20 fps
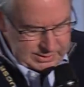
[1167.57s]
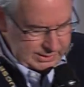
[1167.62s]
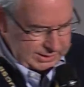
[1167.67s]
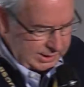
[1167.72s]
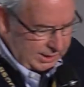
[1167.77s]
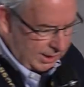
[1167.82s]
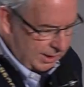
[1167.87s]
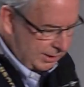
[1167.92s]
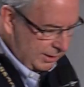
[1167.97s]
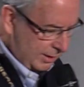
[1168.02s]

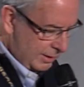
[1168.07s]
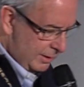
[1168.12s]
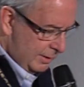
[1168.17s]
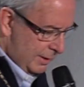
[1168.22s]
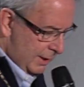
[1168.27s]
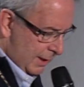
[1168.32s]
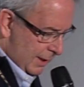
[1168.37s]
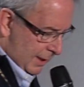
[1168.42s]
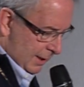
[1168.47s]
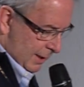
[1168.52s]
garner
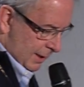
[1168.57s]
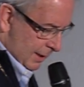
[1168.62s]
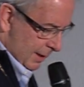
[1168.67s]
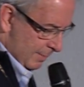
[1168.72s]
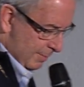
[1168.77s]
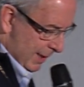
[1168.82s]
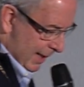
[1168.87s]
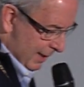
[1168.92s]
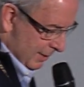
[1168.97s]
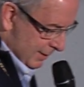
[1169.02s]

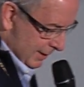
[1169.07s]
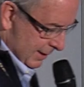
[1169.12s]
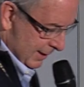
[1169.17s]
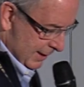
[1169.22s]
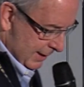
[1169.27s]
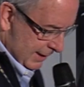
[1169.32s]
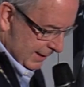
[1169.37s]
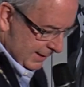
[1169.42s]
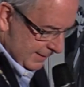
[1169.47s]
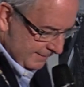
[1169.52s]
about
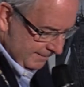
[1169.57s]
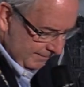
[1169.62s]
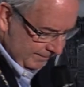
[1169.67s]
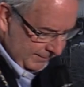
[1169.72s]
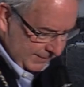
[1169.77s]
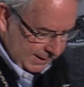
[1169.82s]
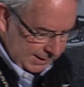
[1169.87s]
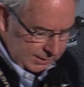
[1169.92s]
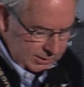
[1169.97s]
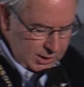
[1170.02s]

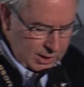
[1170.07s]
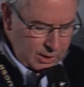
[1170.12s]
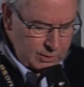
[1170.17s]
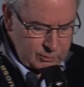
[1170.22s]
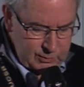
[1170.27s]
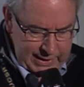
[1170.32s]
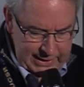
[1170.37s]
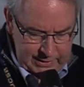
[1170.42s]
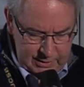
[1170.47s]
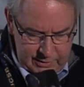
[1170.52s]
call
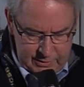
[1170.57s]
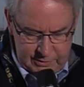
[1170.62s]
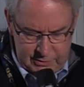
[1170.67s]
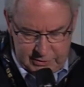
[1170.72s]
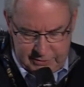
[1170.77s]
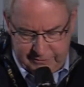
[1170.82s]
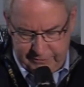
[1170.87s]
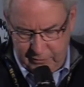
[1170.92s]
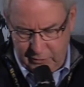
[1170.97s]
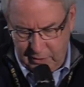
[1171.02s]

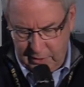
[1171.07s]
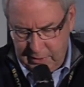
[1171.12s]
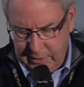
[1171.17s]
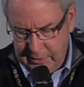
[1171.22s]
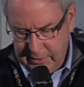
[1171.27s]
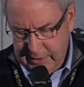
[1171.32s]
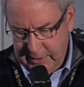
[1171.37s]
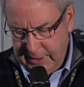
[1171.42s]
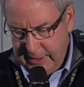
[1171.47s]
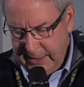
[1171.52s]
records
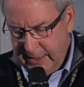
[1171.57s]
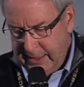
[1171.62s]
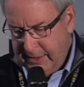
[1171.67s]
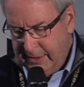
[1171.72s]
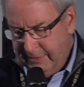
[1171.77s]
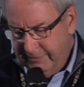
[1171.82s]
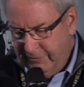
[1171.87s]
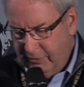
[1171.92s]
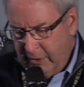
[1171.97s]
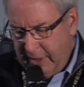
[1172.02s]
for
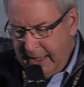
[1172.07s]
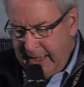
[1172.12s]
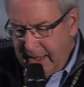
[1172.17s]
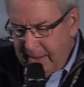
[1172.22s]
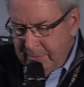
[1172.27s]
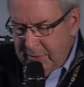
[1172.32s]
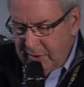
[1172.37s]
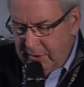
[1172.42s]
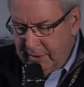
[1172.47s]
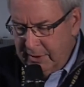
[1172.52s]

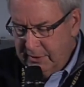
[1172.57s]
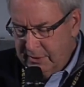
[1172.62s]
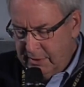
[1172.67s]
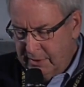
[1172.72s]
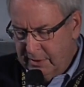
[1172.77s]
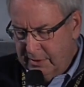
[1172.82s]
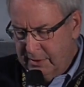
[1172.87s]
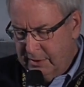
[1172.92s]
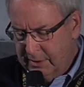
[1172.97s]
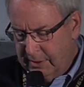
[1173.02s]

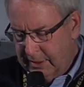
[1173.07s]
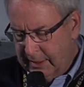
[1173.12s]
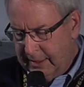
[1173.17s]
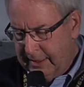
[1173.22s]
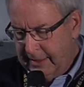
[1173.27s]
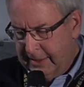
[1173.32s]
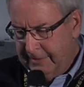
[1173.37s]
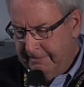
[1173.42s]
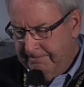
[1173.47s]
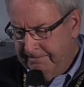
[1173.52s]
ambulances
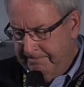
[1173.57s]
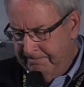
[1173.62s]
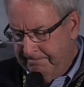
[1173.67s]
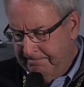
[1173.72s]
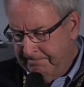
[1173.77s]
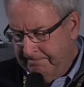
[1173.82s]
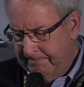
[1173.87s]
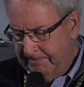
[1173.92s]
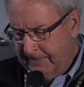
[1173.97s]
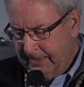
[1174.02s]

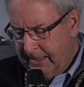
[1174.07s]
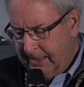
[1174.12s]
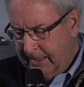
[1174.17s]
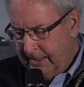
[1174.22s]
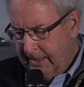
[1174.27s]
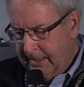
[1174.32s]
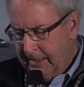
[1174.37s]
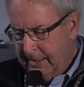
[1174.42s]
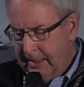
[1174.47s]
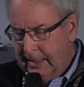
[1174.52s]

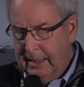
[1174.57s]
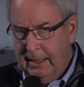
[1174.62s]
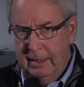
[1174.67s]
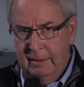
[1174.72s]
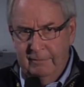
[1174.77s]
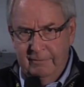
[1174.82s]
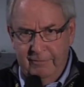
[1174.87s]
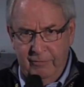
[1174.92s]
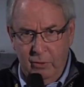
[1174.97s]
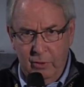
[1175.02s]

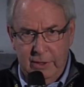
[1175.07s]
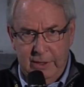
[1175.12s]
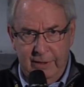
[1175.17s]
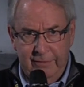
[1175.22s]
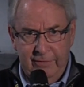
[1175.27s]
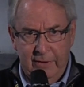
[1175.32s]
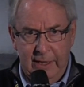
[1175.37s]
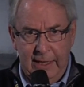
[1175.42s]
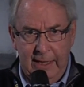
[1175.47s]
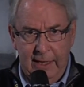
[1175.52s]
in 4
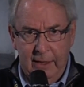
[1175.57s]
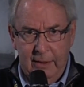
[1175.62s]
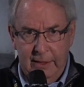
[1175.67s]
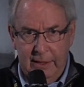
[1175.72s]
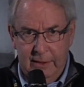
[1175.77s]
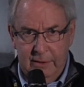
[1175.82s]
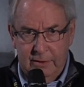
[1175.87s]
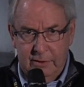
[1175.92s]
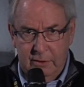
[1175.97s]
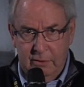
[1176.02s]
different
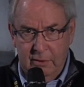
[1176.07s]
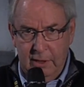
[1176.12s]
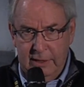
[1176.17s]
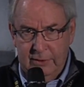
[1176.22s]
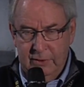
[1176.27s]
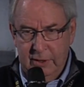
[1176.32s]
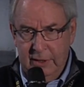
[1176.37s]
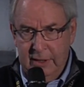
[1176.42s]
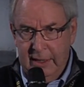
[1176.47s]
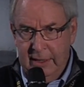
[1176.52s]
areas
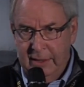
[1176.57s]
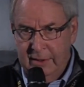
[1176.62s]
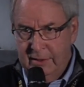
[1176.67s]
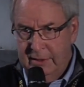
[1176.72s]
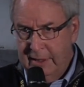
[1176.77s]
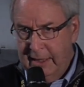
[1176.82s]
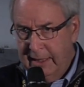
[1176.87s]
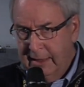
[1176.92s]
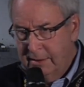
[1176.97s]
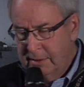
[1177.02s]
across the United
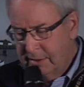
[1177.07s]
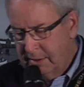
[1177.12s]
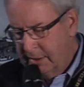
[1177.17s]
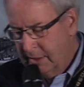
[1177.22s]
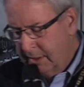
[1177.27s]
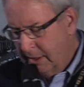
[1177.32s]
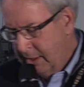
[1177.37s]
States